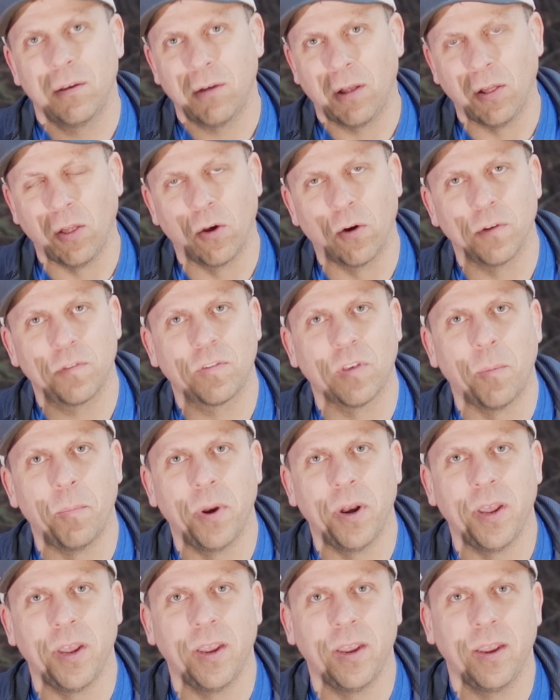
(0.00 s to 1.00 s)
alert
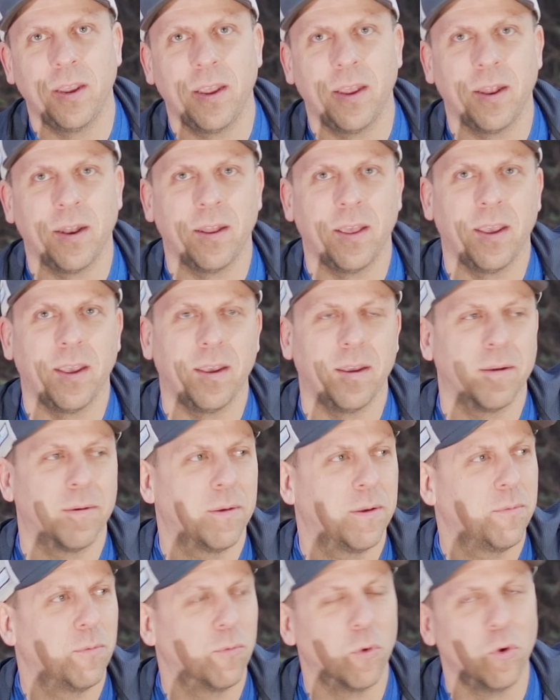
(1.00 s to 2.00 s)
somebody in a
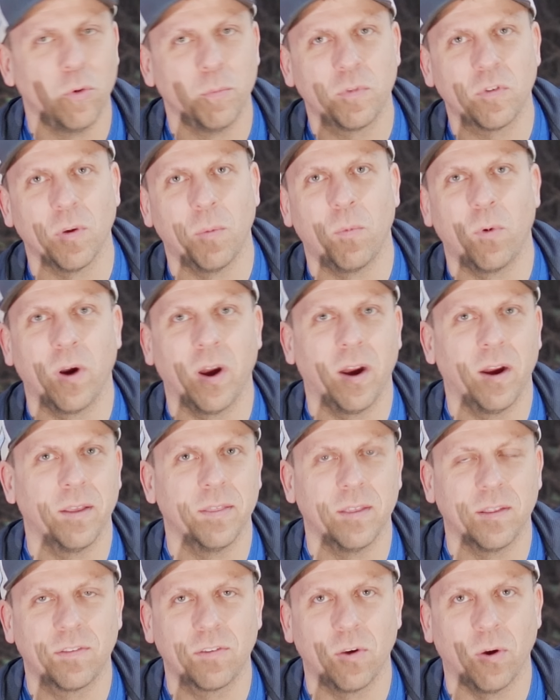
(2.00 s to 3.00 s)
room somewhere
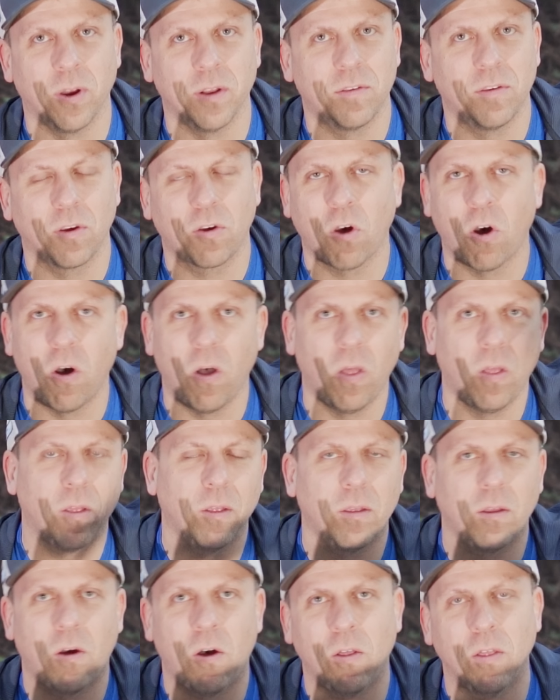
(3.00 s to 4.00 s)
that's going to
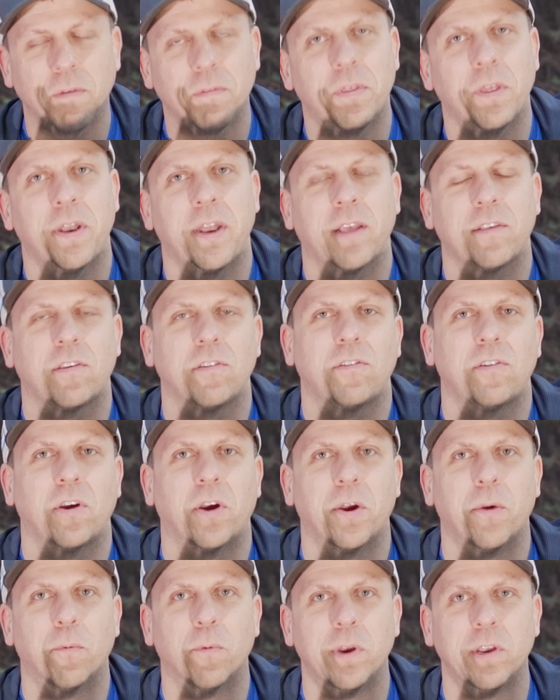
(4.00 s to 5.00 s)
call all of the
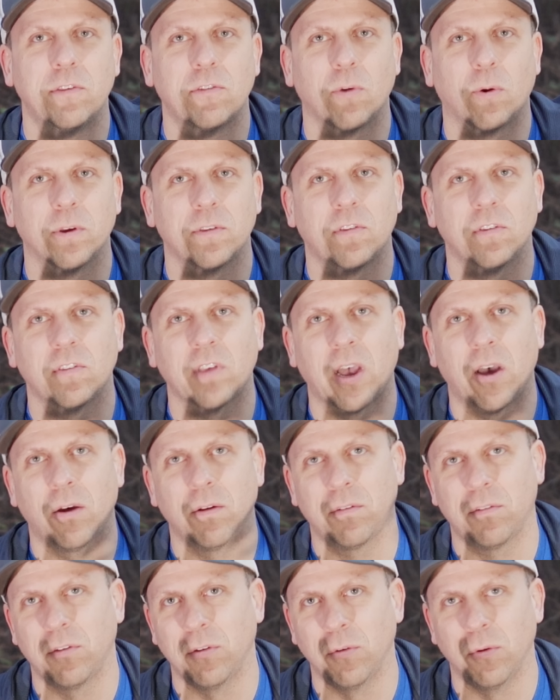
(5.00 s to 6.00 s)
necessary resources
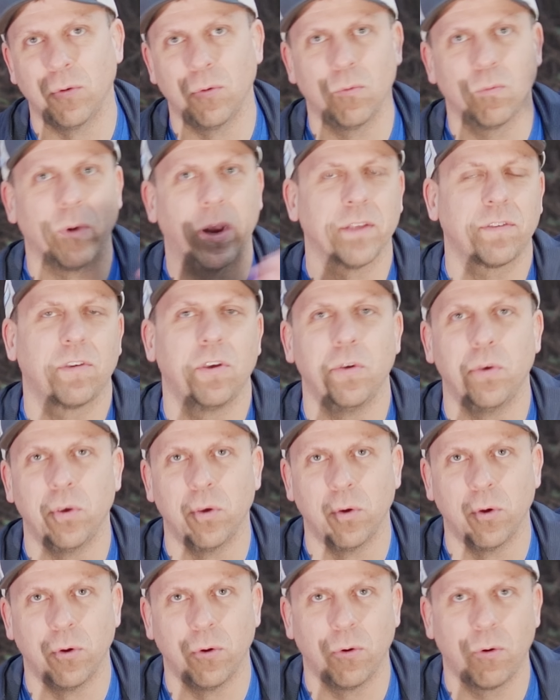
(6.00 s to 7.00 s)
out to rescue
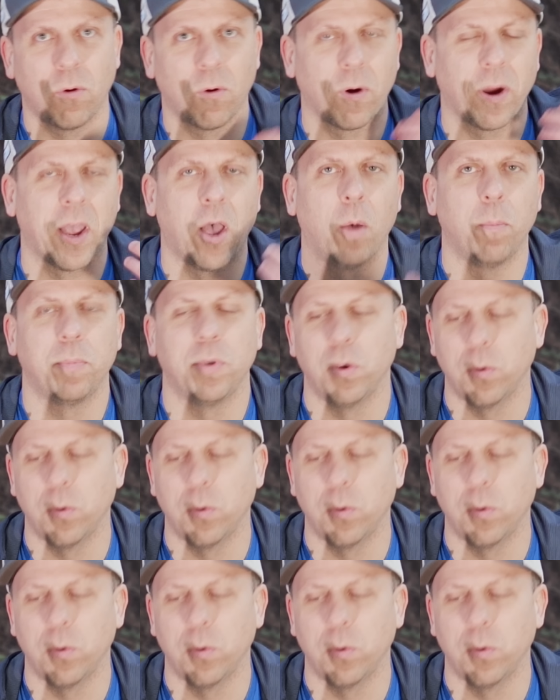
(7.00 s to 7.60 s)
you or help